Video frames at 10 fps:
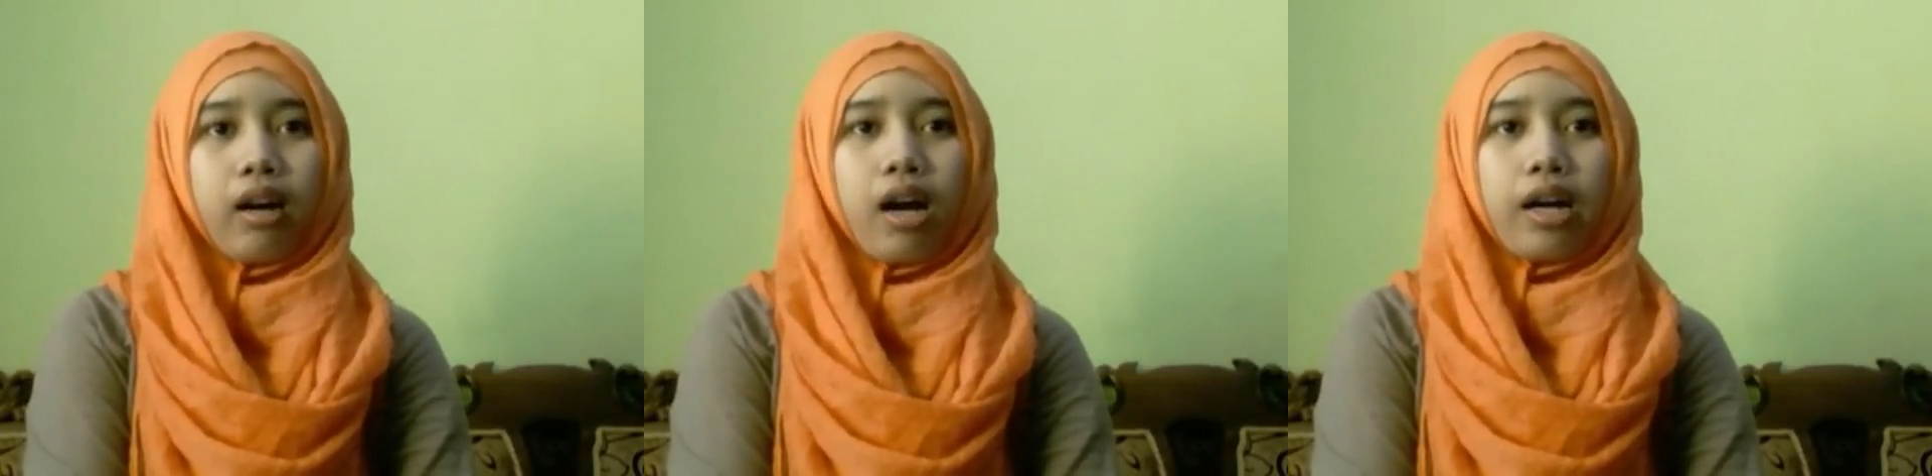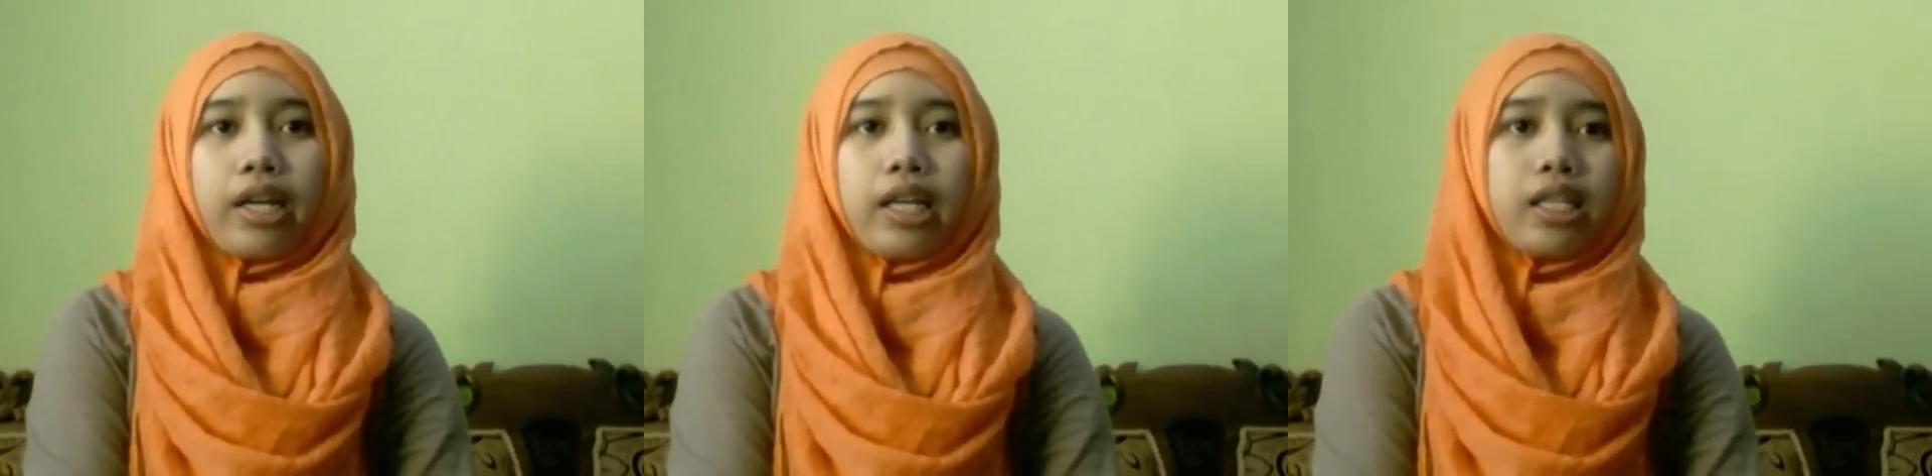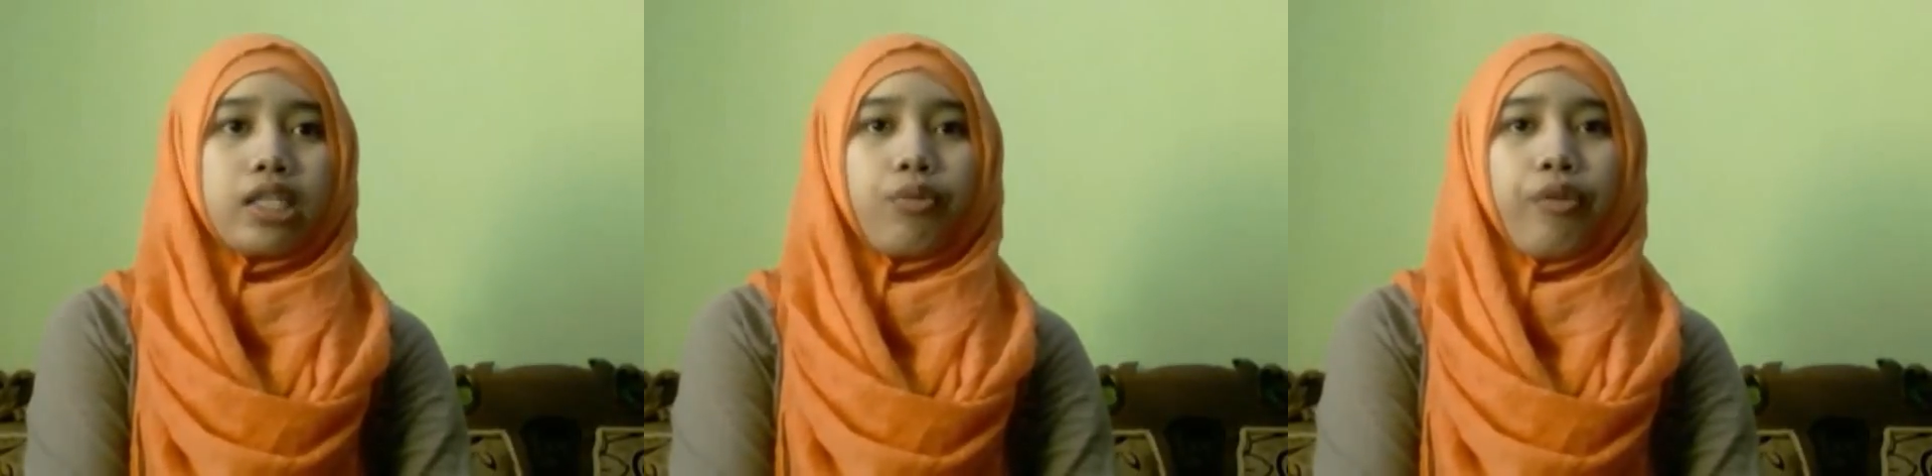Carl
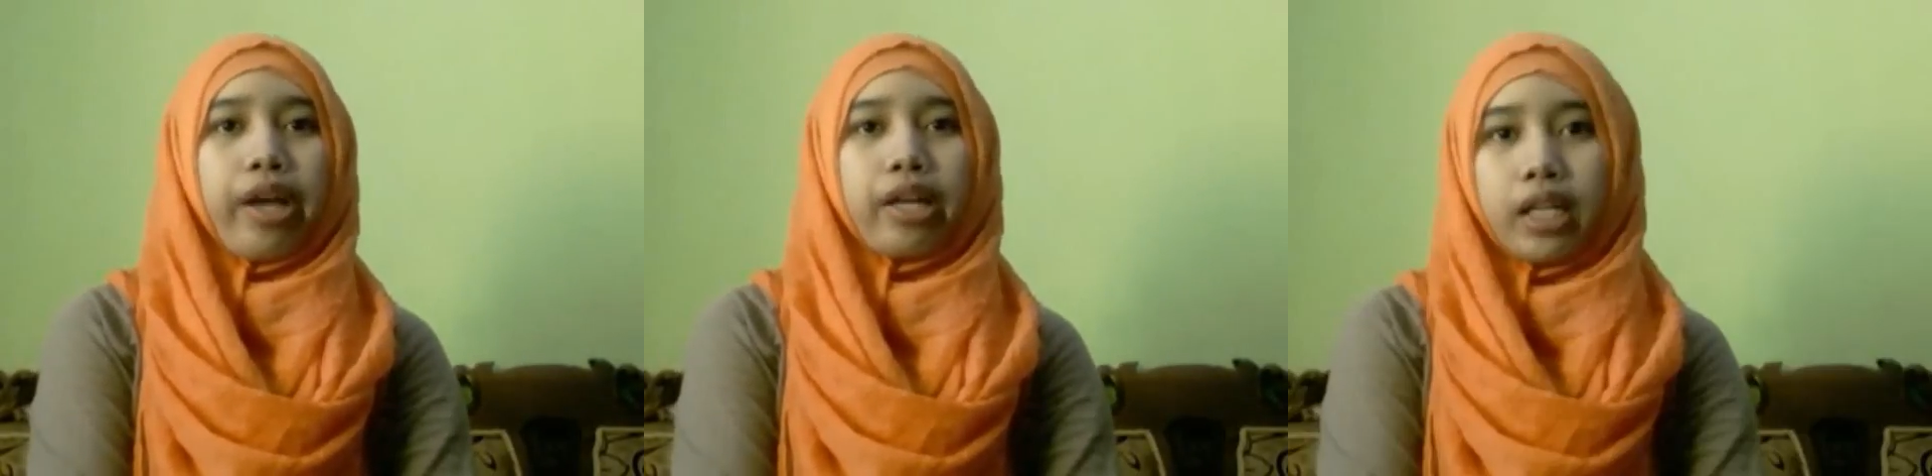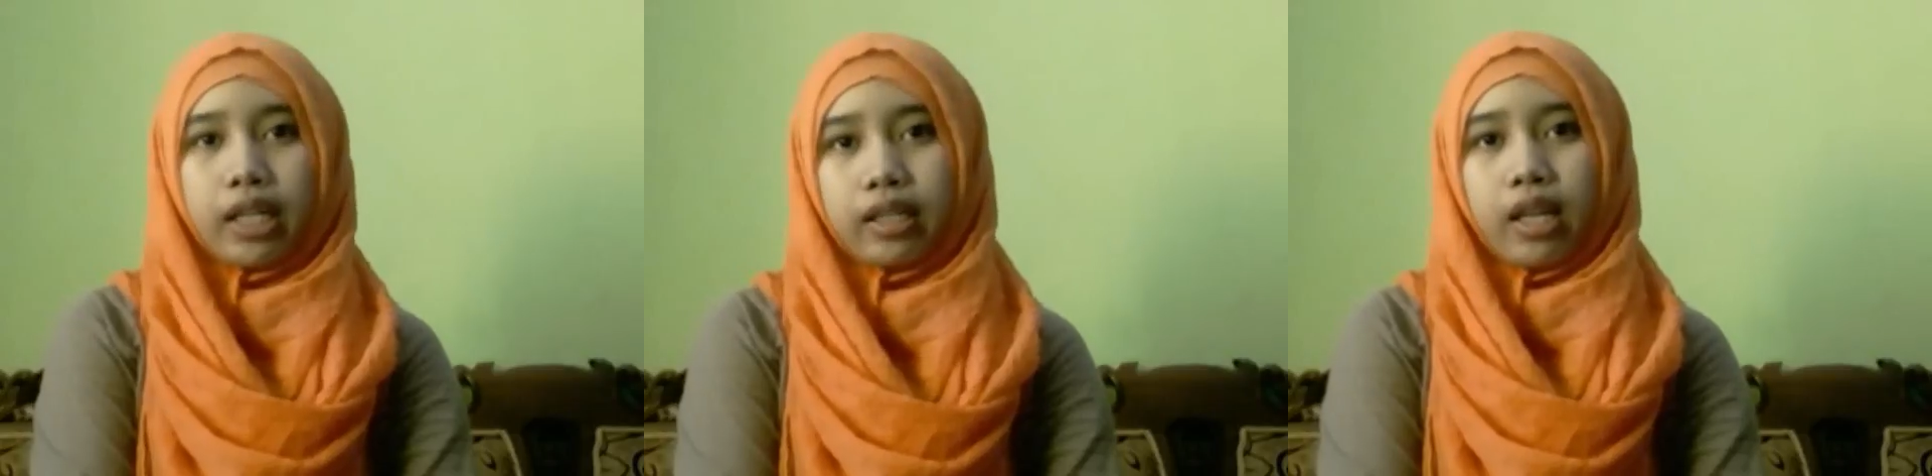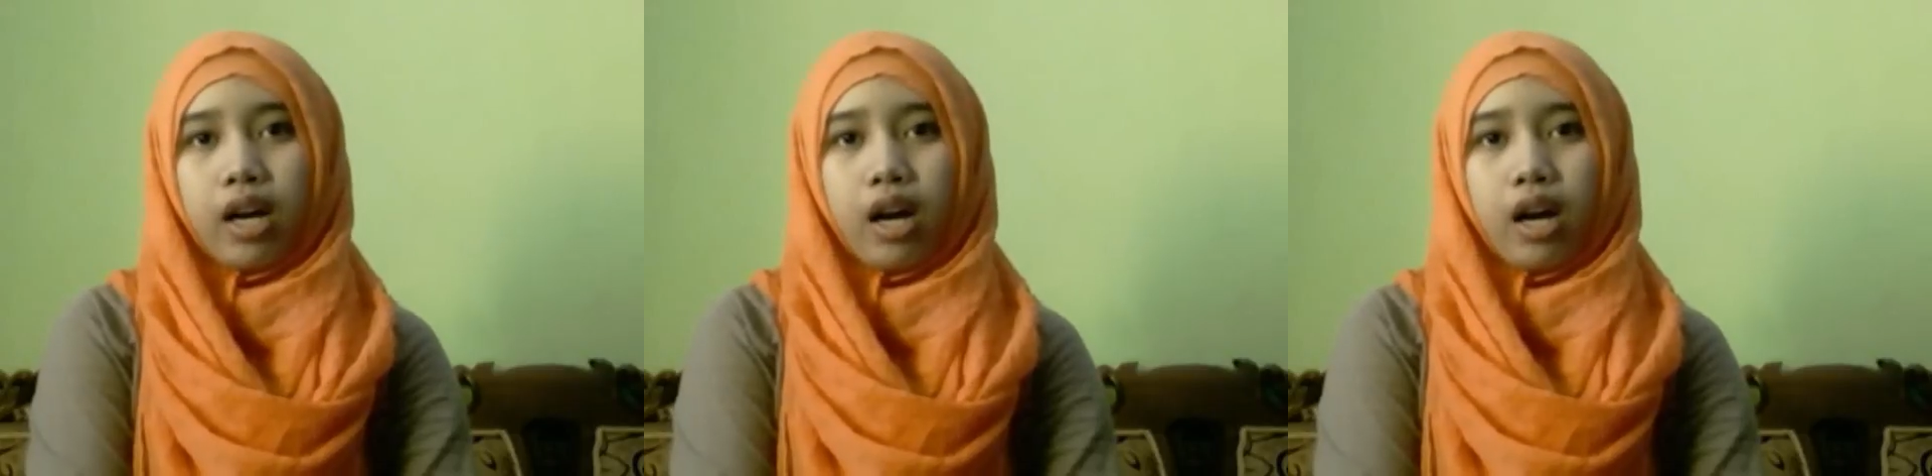is Warren,